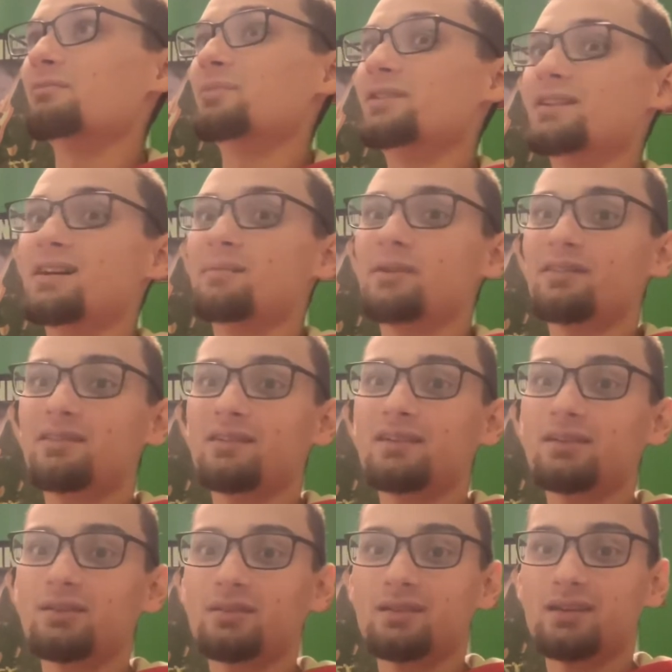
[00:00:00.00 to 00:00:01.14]
p.m. I
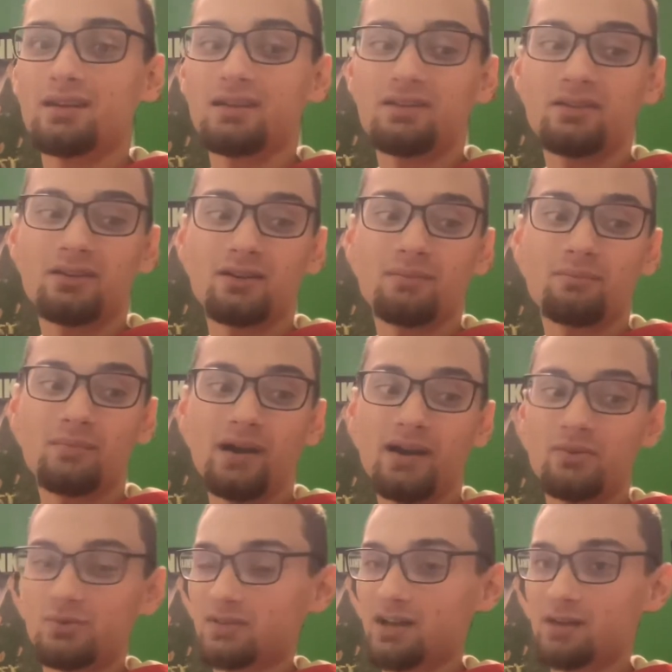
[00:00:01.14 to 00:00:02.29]
think. And I
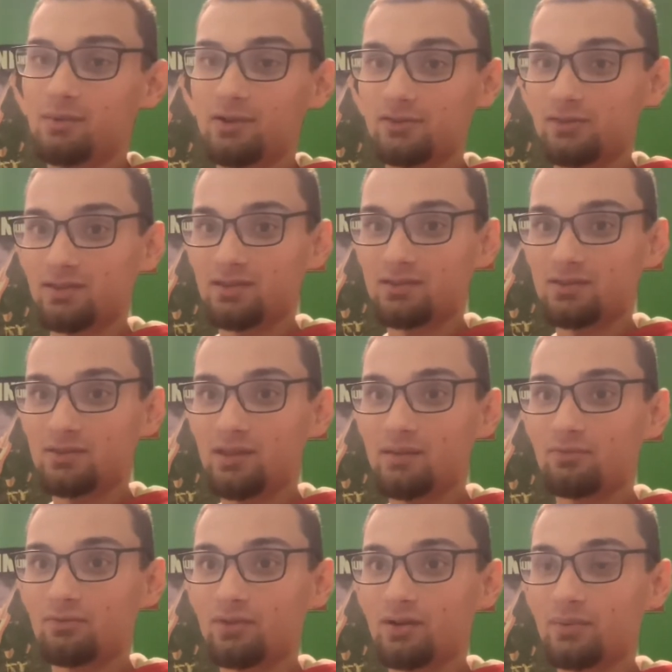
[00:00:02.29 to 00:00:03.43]
was not about to listen to that
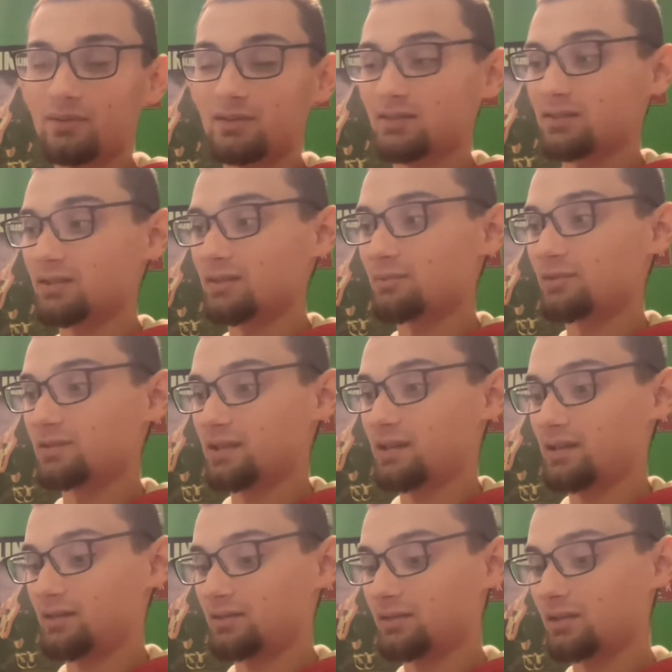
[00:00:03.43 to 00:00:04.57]
before I went to sleep because I
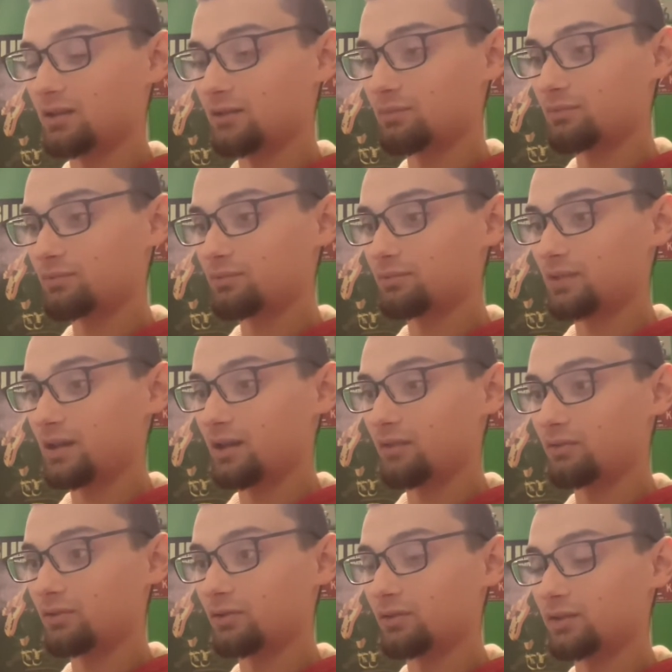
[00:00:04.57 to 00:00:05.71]
had to get up kind of
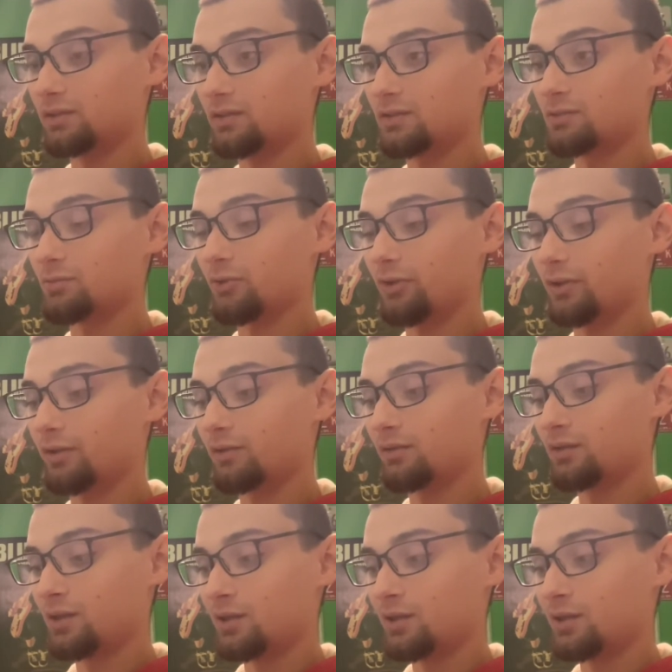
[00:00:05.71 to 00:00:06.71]
early this morning.